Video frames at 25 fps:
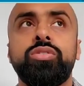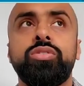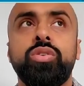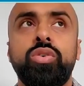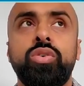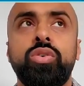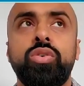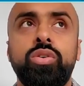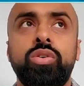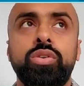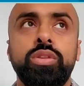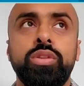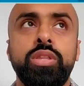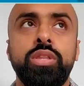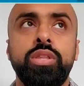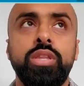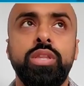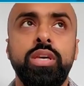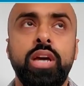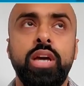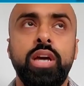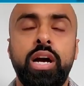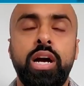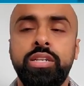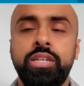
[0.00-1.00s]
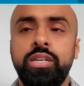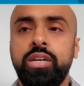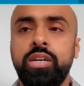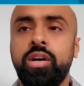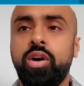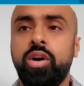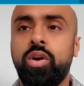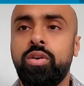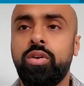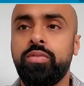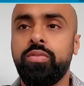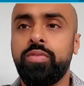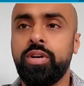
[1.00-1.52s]
So the
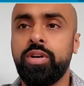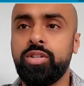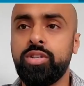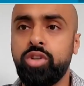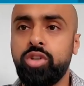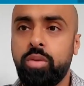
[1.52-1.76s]
idea of